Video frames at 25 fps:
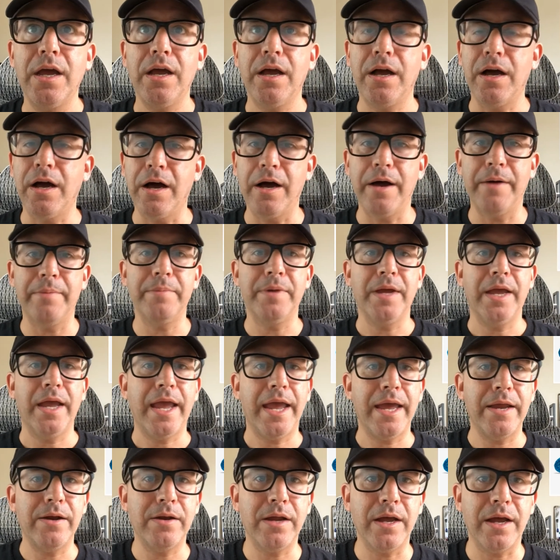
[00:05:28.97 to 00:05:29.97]

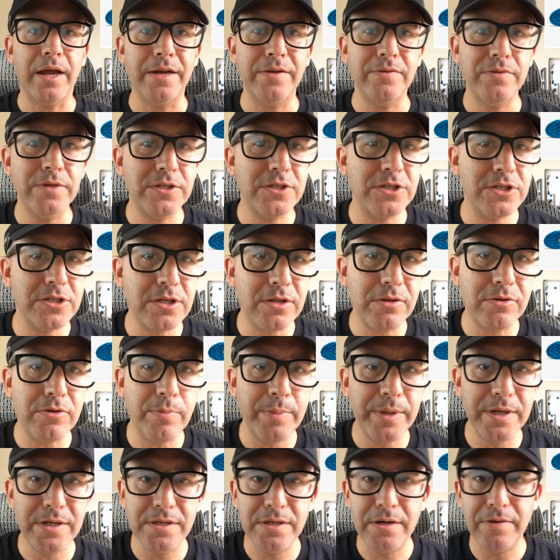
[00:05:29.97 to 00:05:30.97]
And this is a little
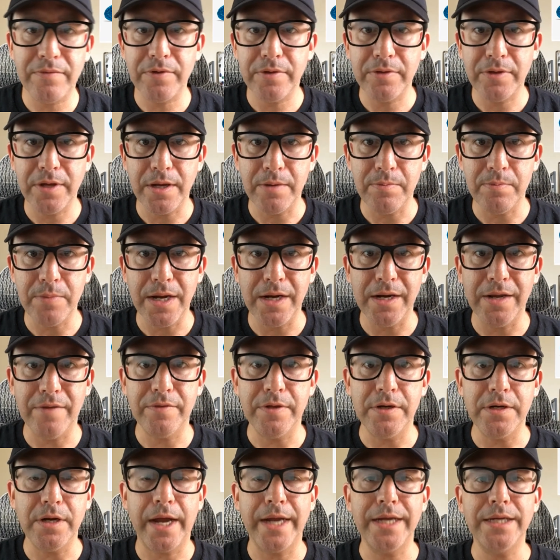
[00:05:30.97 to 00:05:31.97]
bit different than many of the
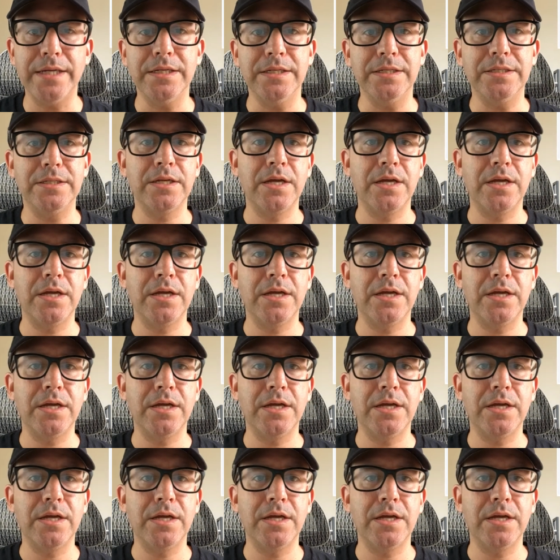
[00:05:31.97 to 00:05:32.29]
Nikes.